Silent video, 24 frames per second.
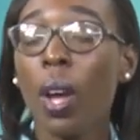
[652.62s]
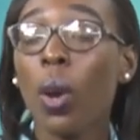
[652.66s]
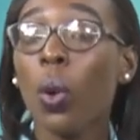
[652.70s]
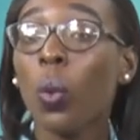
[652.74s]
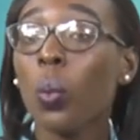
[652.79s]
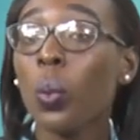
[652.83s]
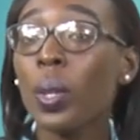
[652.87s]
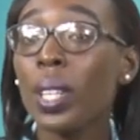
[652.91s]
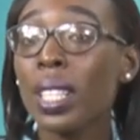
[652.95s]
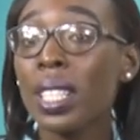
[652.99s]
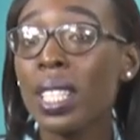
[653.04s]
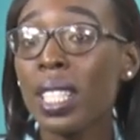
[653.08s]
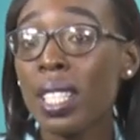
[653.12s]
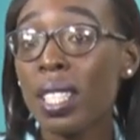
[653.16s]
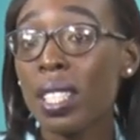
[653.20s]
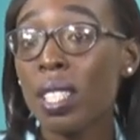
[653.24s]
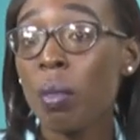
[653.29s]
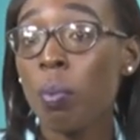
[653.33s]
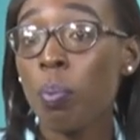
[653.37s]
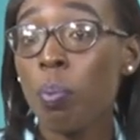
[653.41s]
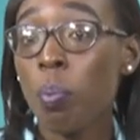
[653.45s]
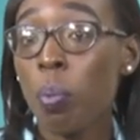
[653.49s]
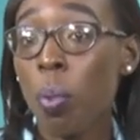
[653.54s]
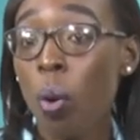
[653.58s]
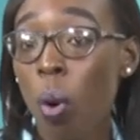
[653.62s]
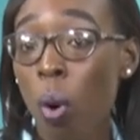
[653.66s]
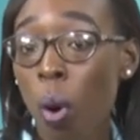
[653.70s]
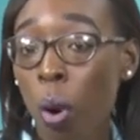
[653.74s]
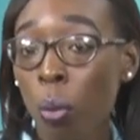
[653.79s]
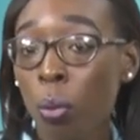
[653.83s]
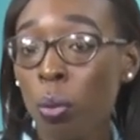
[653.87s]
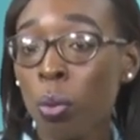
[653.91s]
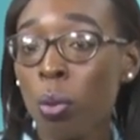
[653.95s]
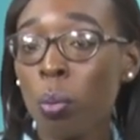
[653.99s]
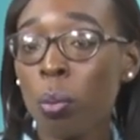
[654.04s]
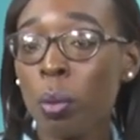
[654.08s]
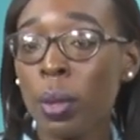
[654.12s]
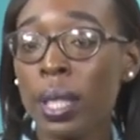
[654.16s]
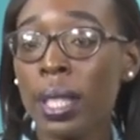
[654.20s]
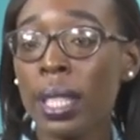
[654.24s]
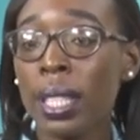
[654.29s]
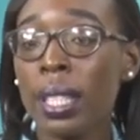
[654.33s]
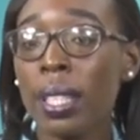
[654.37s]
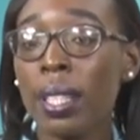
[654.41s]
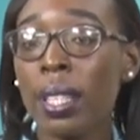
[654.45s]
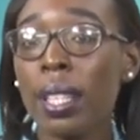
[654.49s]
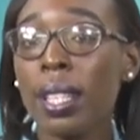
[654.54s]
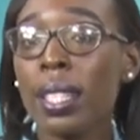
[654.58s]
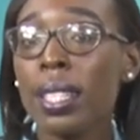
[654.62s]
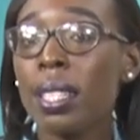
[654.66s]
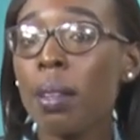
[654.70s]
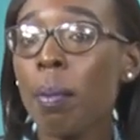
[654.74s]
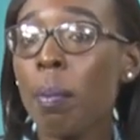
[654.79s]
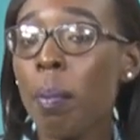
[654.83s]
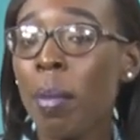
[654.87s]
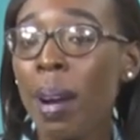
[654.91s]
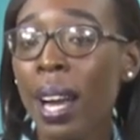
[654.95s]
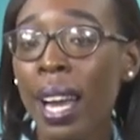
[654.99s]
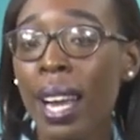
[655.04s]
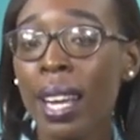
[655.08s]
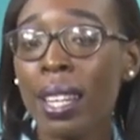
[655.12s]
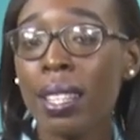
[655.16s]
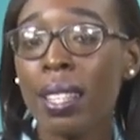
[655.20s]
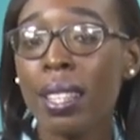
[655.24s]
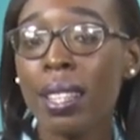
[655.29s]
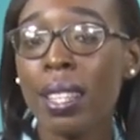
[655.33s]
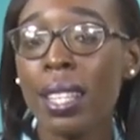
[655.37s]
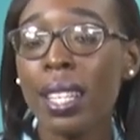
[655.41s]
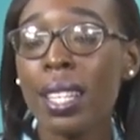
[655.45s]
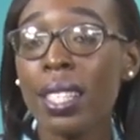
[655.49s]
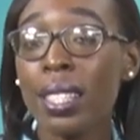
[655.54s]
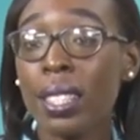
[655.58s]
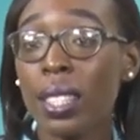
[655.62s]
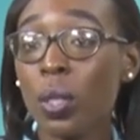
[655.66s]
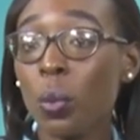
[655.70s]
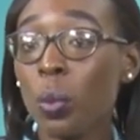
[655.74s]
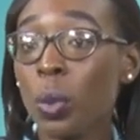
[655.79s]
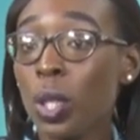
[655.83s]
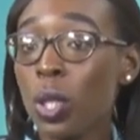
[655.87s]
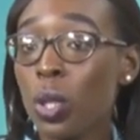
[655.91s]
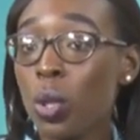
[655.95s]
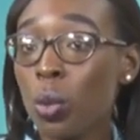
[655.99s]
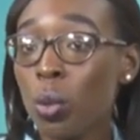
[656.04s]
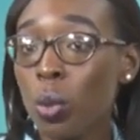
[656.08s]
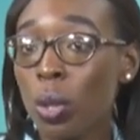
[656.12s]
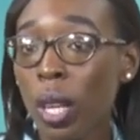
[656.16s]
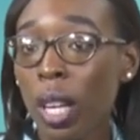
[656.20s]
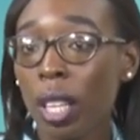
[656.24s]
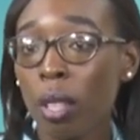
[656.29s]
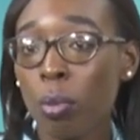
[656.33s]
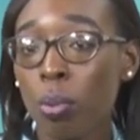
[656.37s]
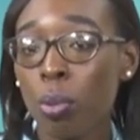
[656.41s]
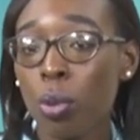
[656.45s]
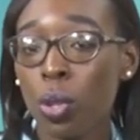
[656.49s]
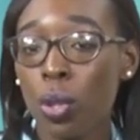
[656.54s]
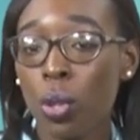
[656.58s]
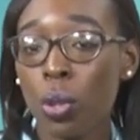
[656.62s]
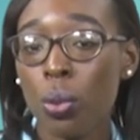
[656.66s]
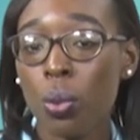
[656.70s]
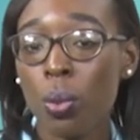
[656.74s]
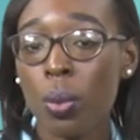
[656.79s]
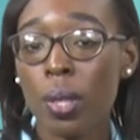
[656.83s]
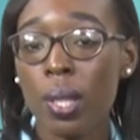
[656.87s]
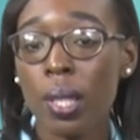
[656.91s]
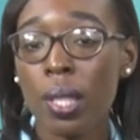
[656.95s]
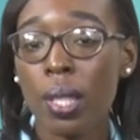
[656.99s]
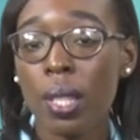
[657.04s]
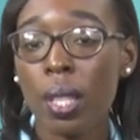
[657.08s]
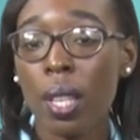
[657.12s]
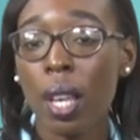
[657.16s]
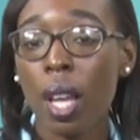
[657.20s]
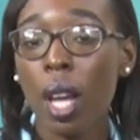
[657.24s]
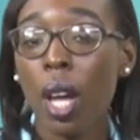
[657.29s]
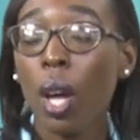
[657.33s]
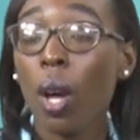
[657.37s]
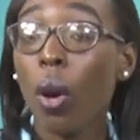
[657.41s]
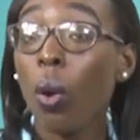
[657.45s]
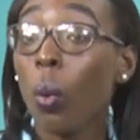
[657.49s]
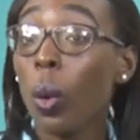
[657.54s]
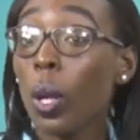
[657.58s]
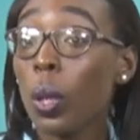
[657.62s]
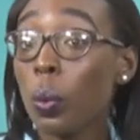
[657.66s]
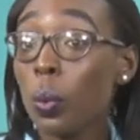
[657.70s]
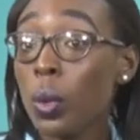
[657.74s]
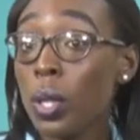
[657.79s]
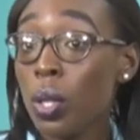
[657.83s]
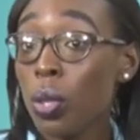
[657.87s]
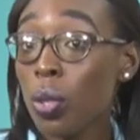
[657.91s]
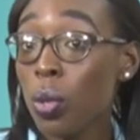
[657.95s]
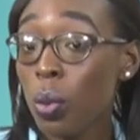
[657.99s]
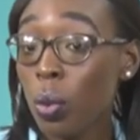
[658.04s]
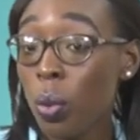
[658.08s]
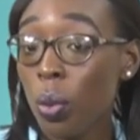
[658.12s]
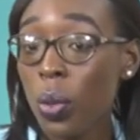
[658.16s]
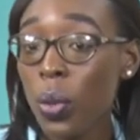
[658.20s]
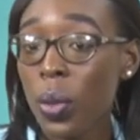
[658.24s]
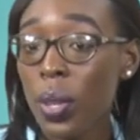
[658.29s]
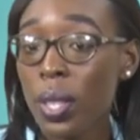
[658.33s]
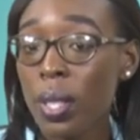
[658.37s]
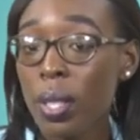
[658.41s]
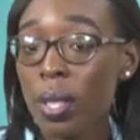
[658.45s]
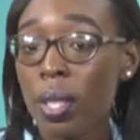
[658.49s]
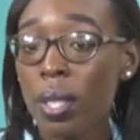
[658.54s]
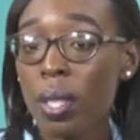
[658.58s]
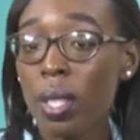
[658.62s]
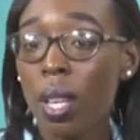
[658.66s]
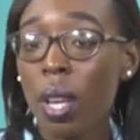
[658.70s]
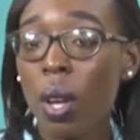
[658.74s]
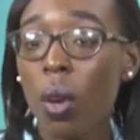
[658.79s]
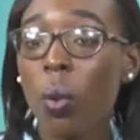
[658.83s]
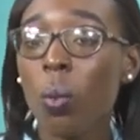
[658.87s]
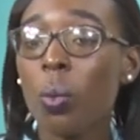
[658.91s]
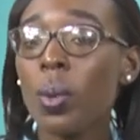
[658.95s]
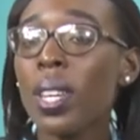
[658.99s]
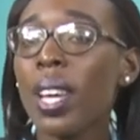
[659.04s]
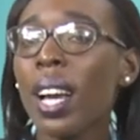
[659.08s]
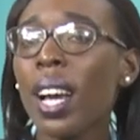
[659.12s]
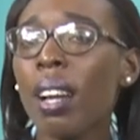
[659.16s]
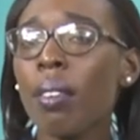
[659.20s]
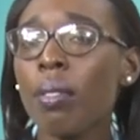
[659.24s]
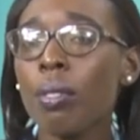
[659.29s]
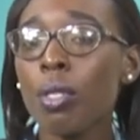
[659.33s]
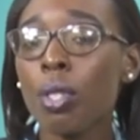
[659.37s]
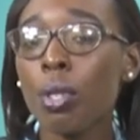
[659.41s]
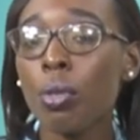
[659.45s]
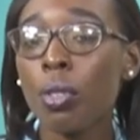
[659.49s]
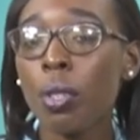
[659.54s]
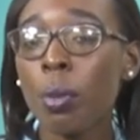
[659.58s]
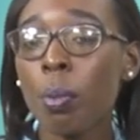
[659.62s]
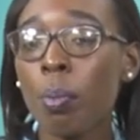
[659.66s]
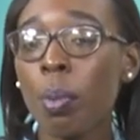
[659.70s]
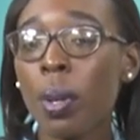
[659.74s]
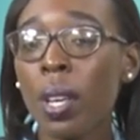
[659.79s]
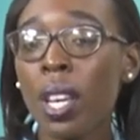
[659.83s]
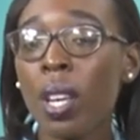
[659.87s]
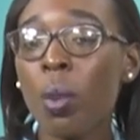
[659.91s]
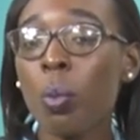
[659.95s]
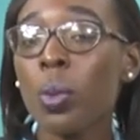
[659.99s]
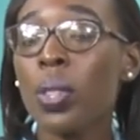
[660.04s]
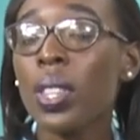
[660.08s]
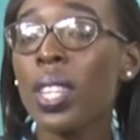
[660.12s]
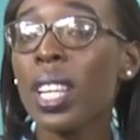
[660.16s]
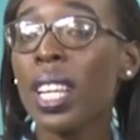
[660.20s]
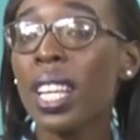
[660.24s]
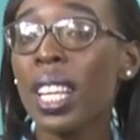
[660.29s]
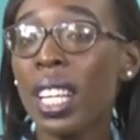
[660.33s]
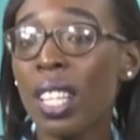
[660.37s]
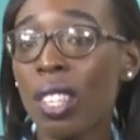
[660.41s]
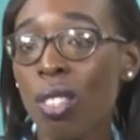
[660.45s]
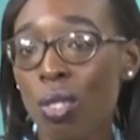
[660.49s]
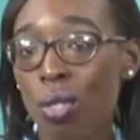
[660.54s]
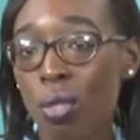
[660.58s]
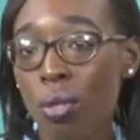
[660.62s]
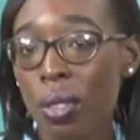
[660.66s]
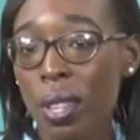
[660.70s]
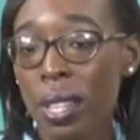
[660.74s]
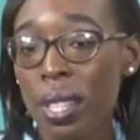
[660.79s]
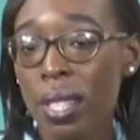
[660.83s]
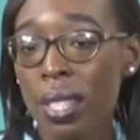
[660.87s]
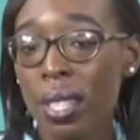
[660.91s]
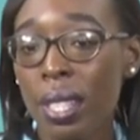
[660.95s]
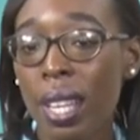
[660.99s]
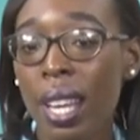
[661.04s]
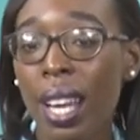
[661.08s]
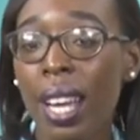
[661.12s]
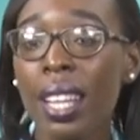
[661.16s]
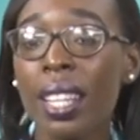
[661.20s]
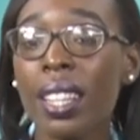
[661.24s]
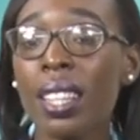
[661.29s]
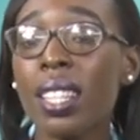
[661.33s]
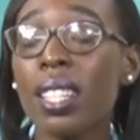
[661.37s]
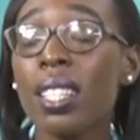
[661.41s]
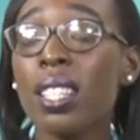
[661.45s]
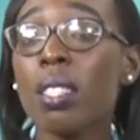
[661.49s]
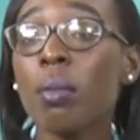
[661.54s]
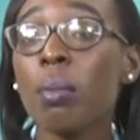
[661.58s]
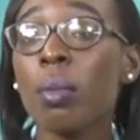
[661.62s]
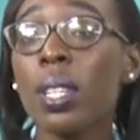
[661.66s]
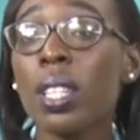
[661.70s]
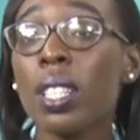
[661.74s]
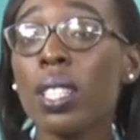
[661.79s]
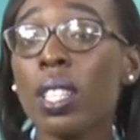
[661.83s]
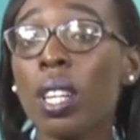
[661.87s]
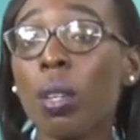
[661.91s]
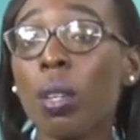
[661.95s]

We need to borrow money to buy the things that we do not produce. When we do this, we have to repay with interest, and this makes